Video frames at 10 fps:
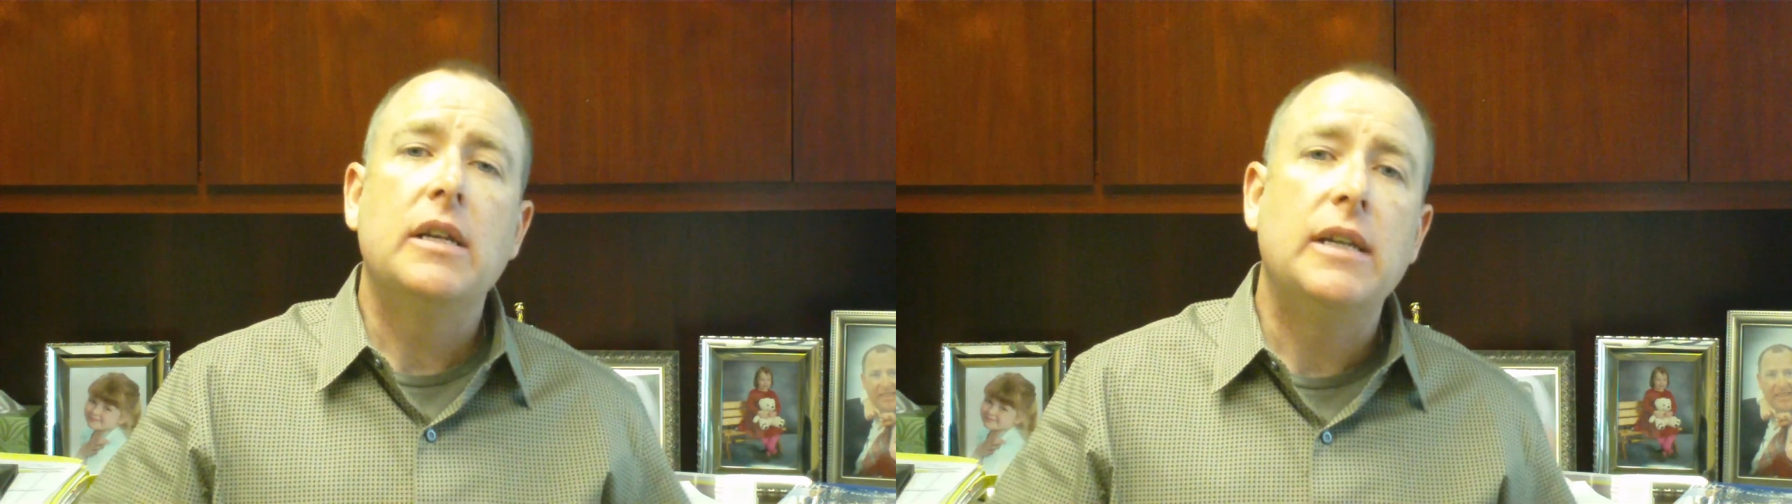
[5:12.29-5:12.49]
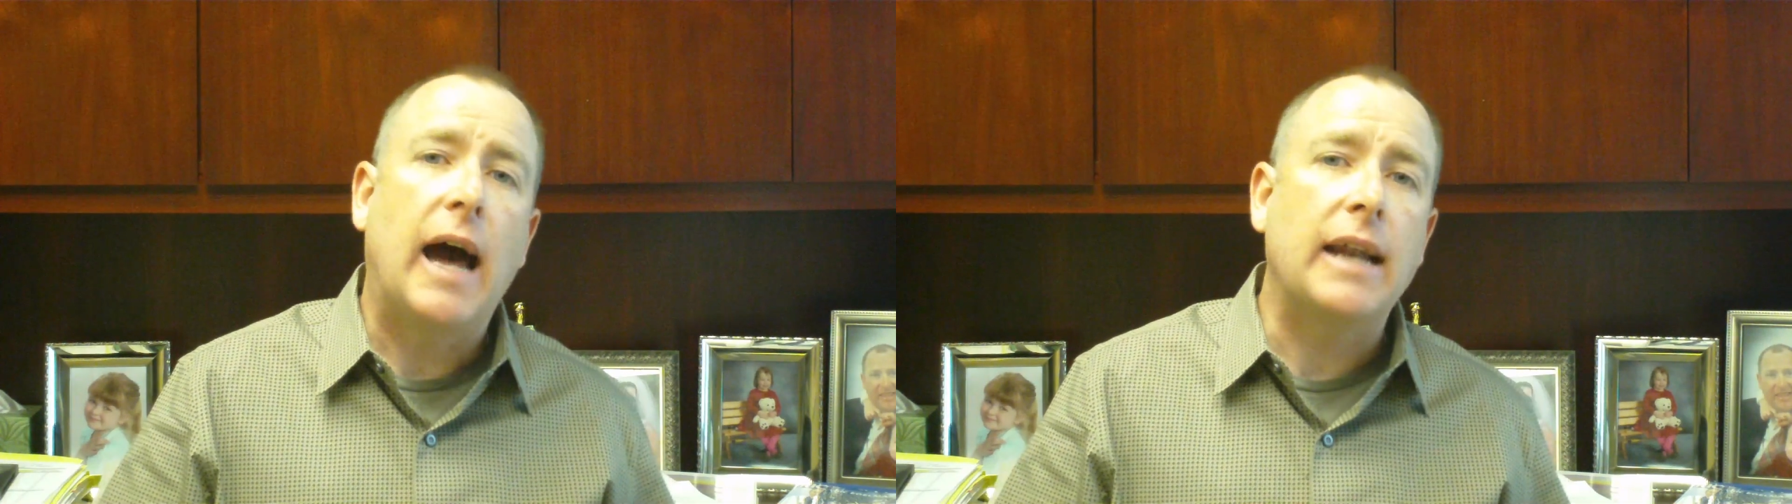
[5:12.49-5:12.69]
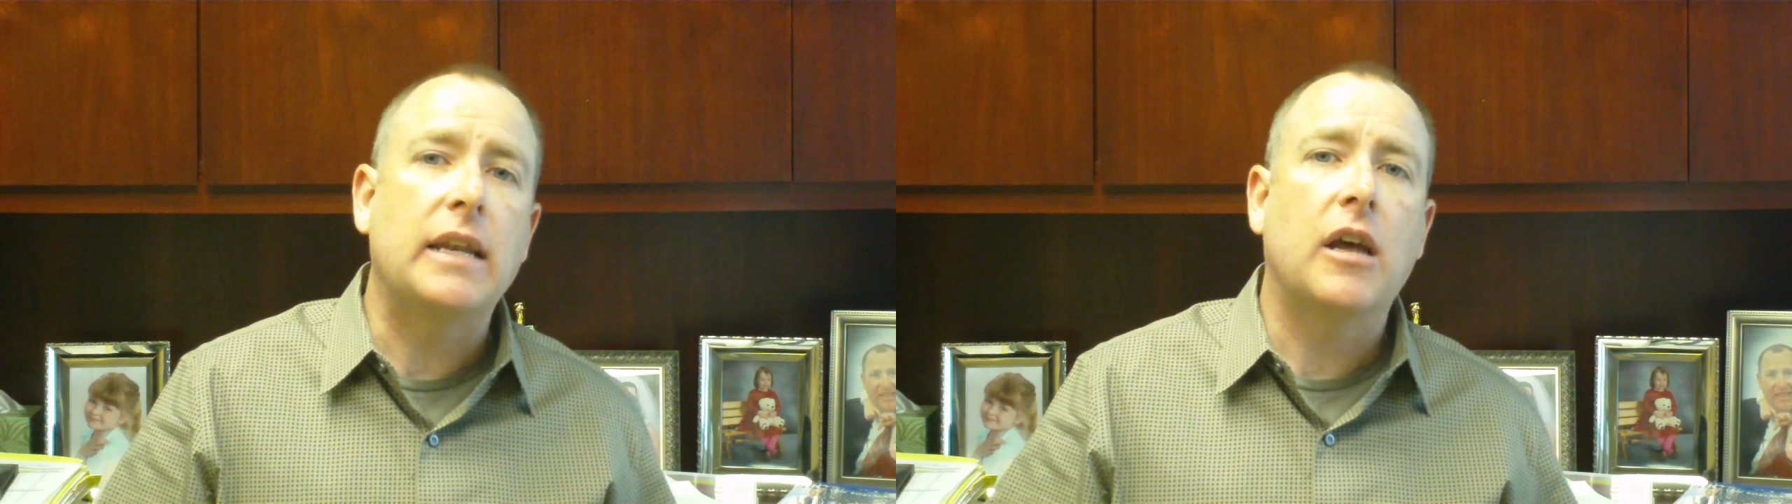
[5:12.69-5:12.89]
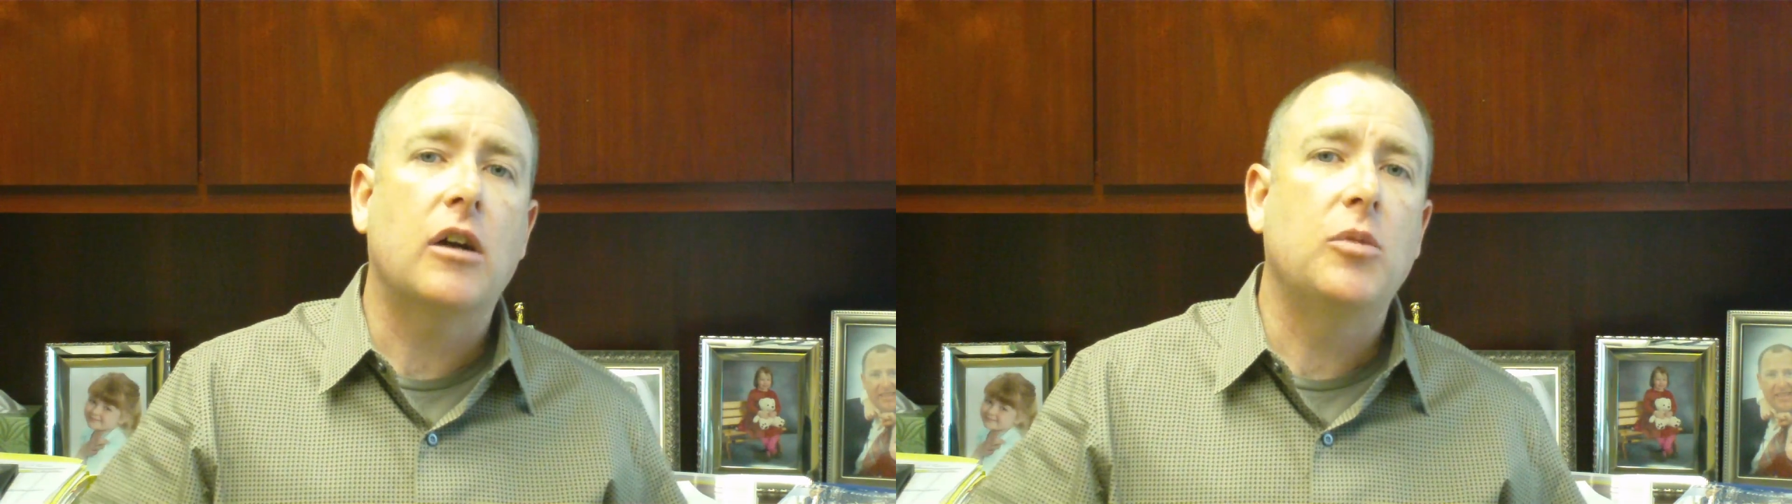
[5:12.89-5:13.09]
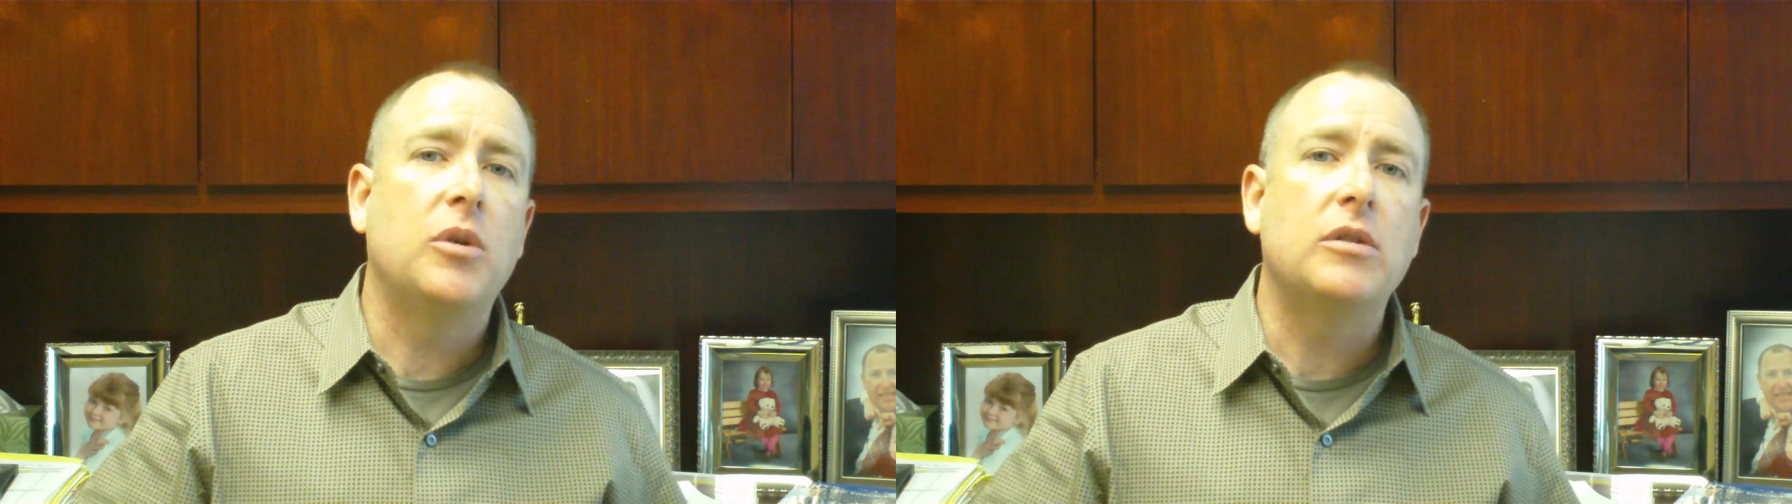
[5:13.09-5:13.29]

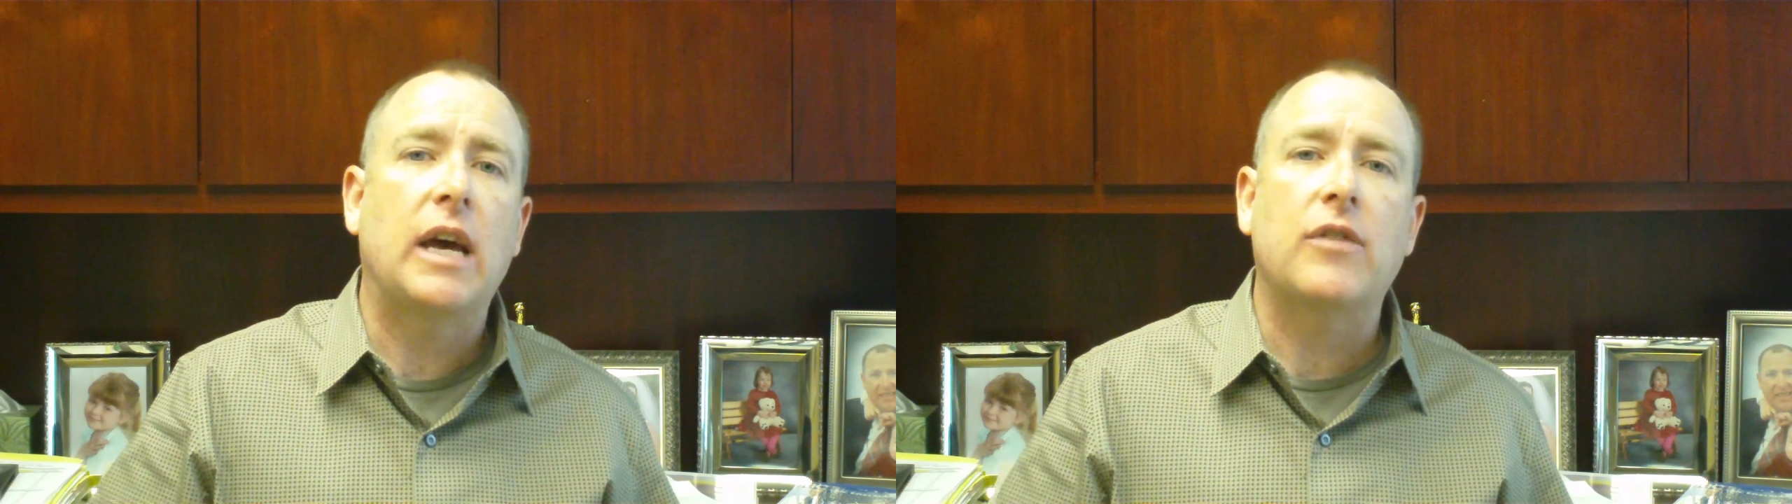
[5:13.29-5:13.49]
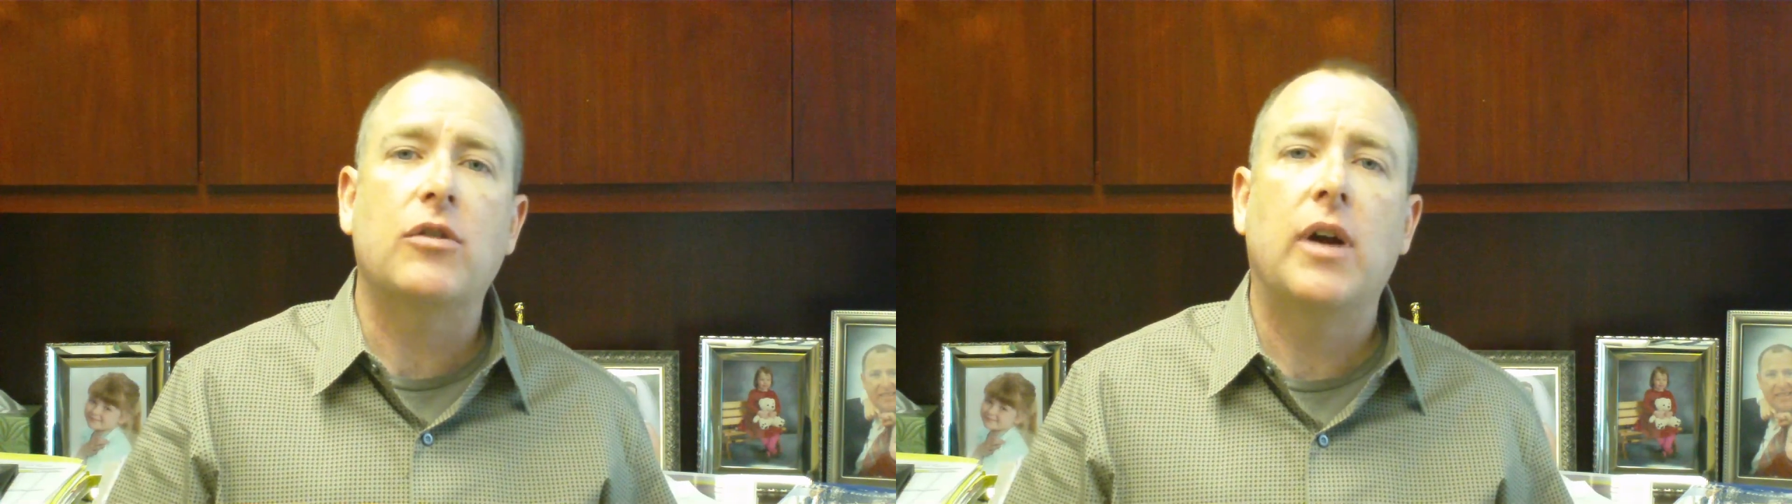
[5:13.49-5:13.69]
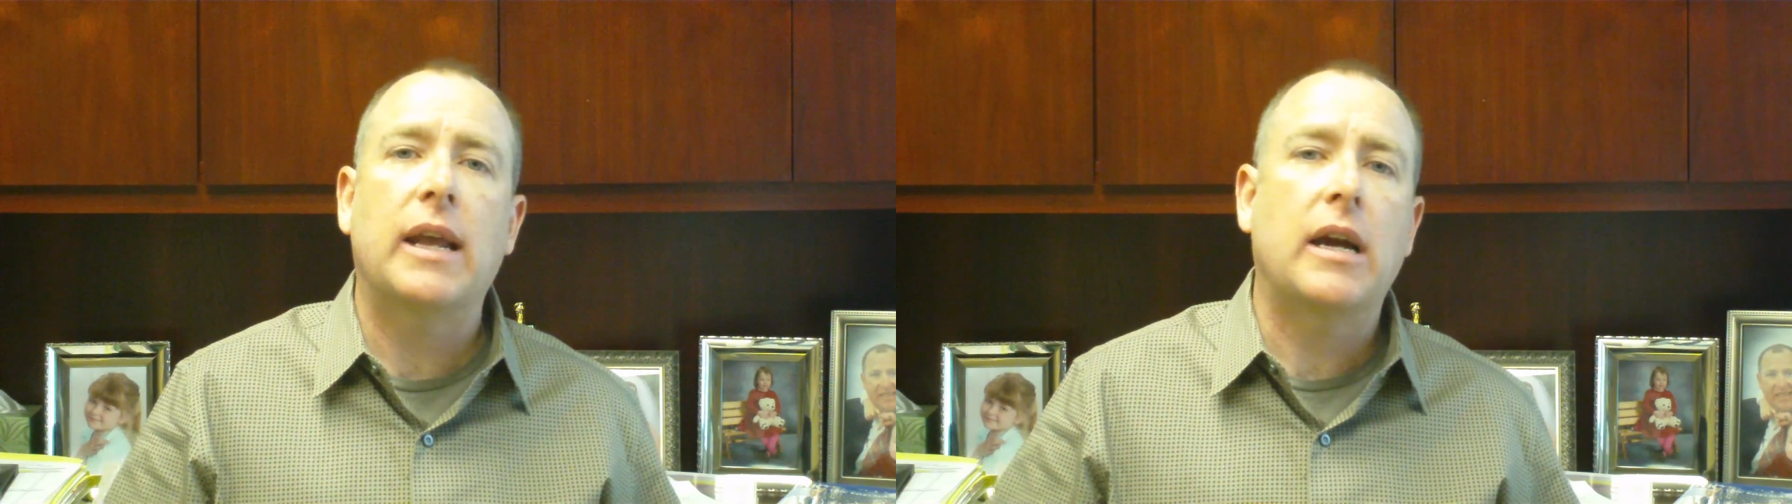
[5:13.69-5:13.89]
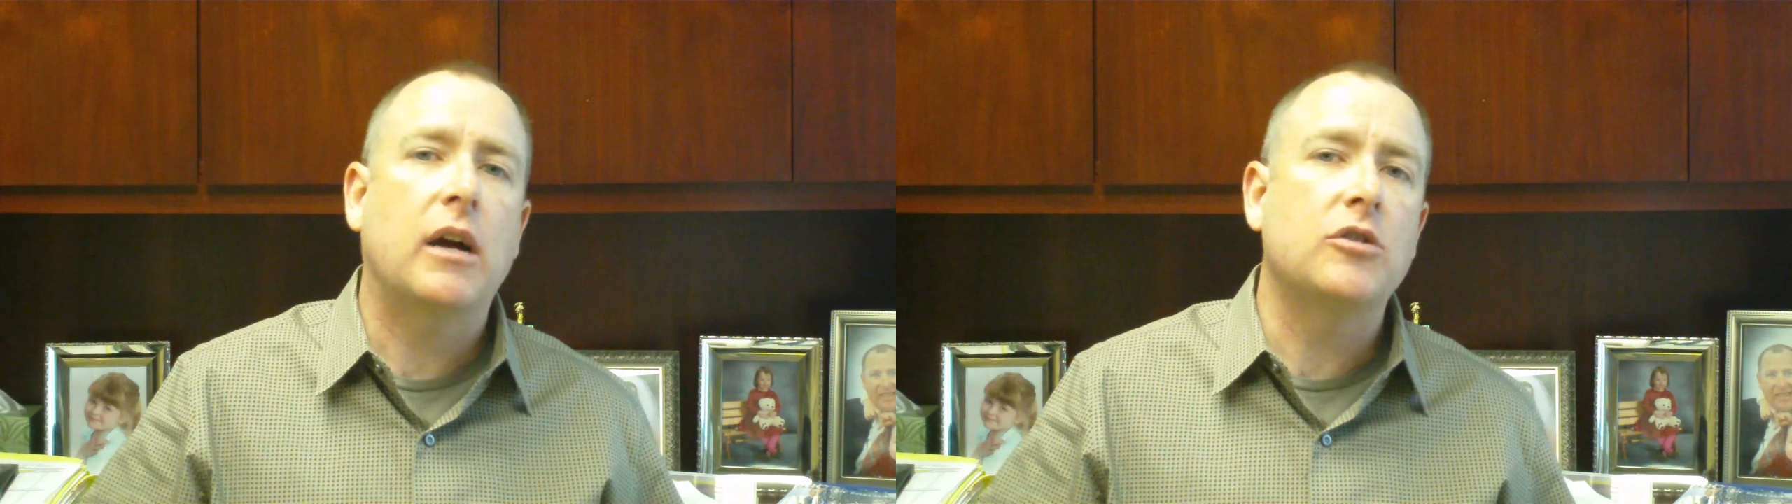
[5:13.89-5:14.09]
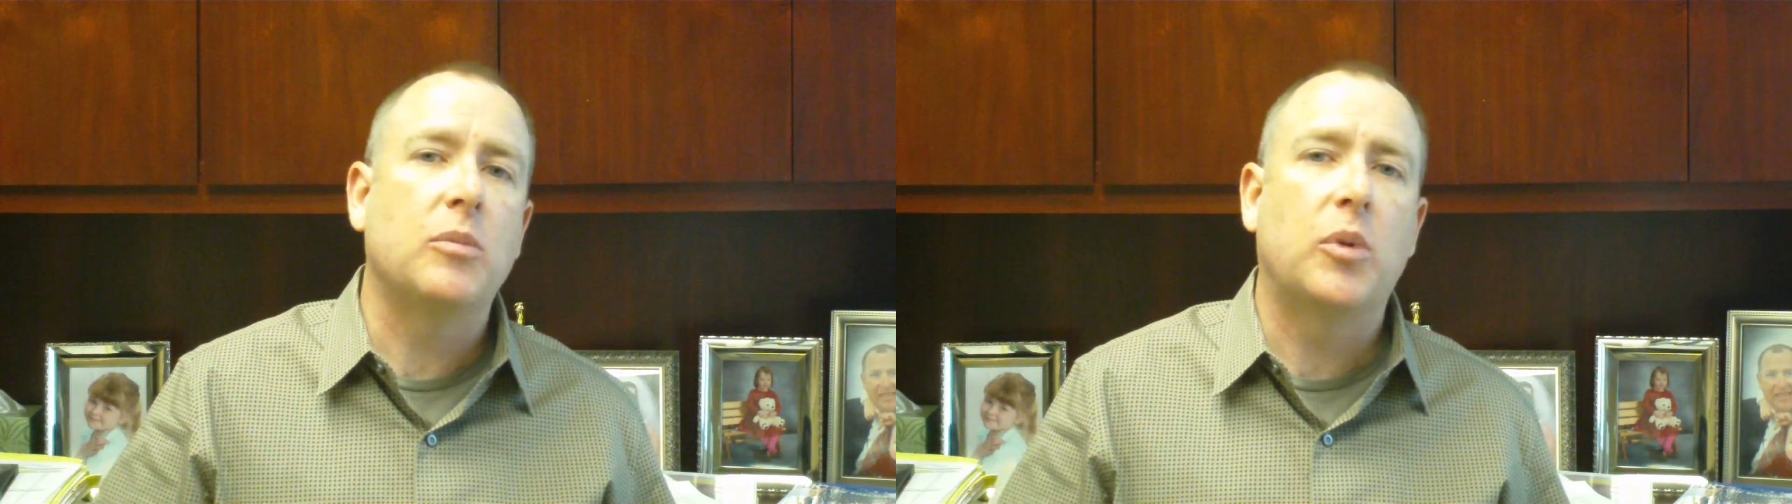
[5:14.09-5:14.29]
non-deductible debt of credit
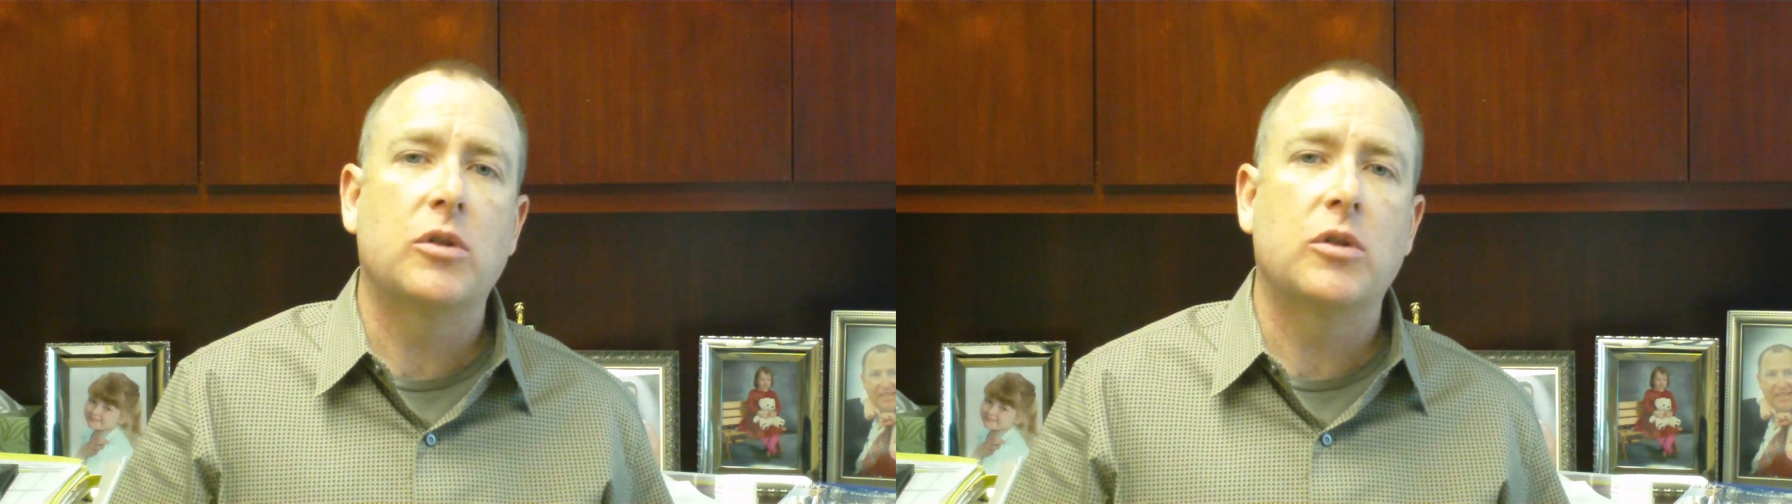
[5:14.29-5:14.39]
cards and